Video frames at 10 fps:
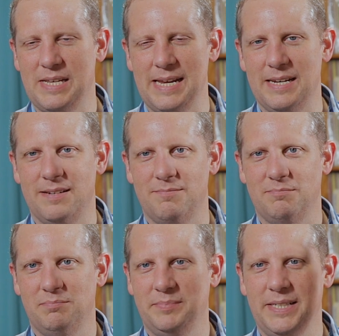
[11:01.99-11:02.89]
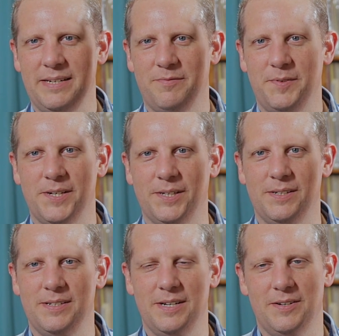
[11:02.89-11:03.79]
didn't feel
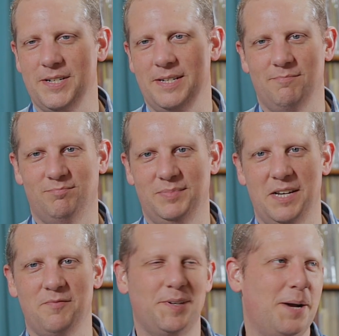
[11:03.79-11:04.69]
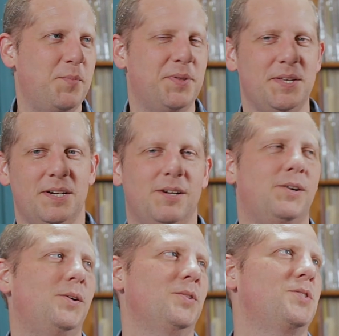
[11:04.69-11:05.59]
it, didn't vibe with it at
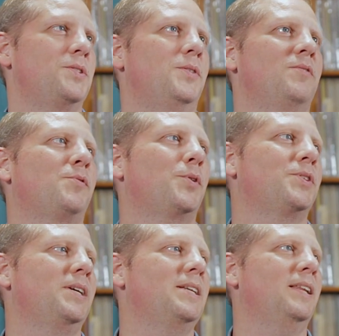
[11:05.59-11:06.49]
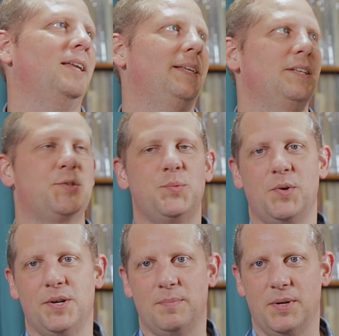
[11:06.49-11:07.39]
all. So unfortunately, I didn't like this
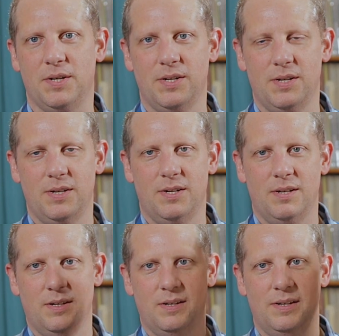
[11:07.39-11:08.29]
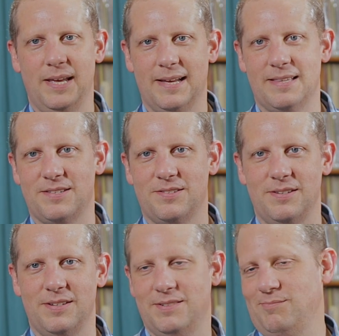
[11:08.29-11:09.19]
one. But yeah, it's
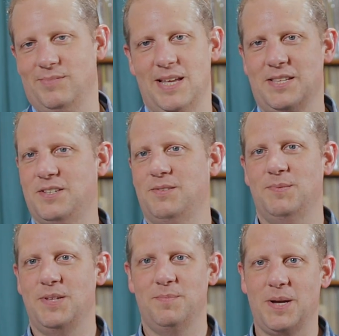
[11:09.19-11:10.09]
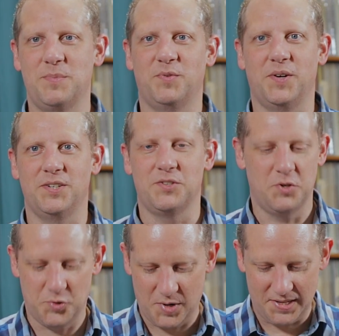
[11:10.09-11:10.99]
sometimes fun just
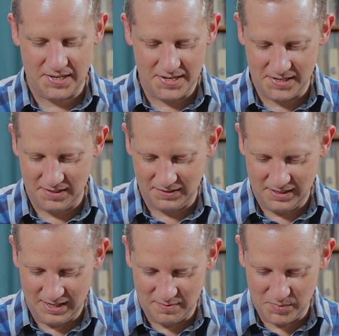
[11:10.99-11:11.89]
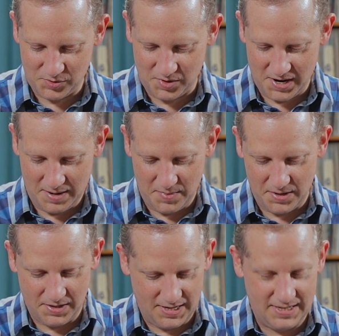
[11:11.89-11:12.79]
to try these and give them a try.
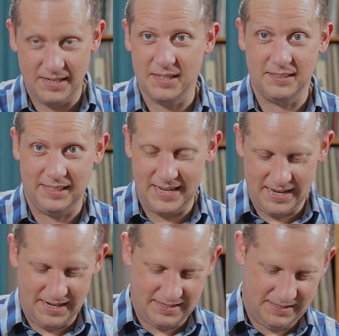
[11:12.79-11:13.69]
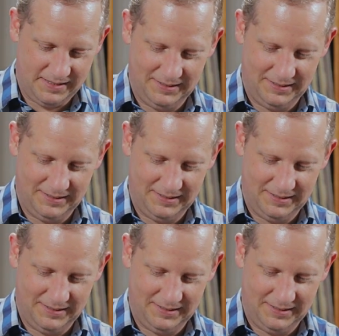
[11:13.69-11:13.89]
But I did not like it.